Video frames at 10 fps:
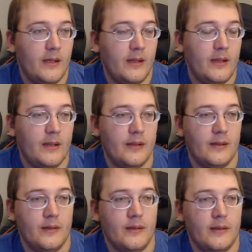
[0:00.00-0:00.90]

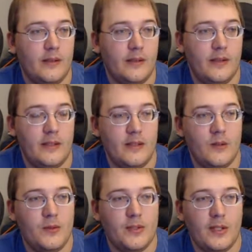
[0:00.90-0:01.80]
In his
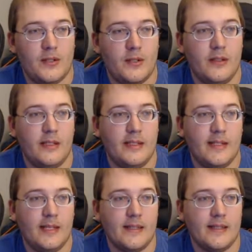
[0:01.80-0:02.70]
loot section, he
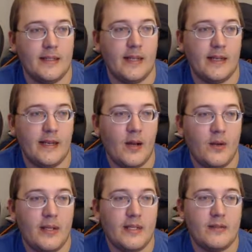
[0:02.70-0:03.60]
says that
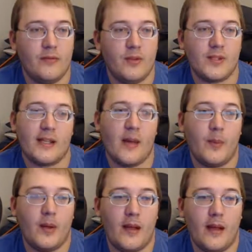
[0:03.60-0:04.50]
nowadays it feels like
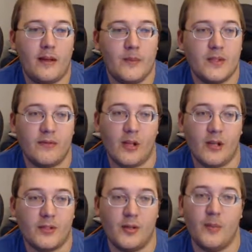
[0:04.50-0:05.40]
epic items have
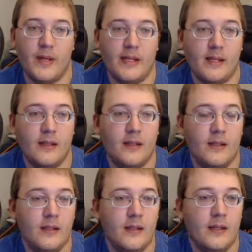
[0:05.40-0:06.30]
lost their meaning
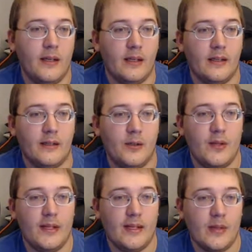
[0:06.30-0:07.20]
and you
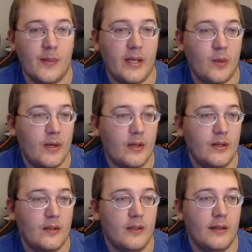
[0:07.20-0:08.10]
can get them
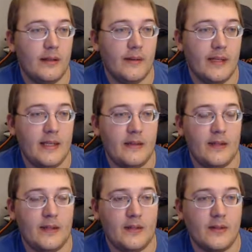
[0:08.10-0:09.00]
anywhere, and that he
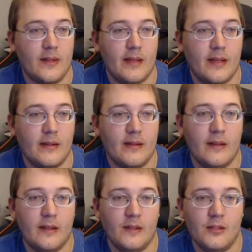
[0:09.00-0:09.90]
thinks that
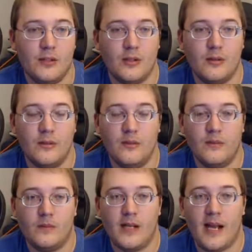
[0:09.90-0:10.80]
they should
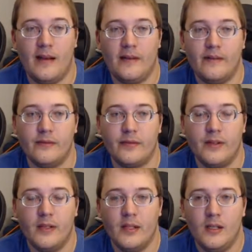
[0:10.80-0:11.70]
kind of
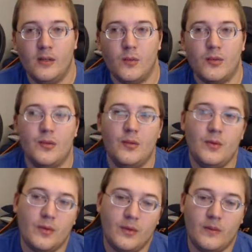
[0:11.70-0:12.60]

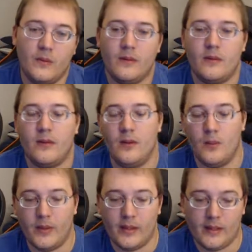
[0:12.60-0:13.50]
reduce the
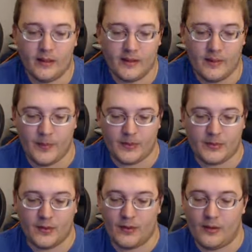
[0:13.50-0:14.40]
way epics
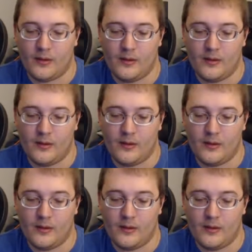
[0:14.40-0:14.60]
are.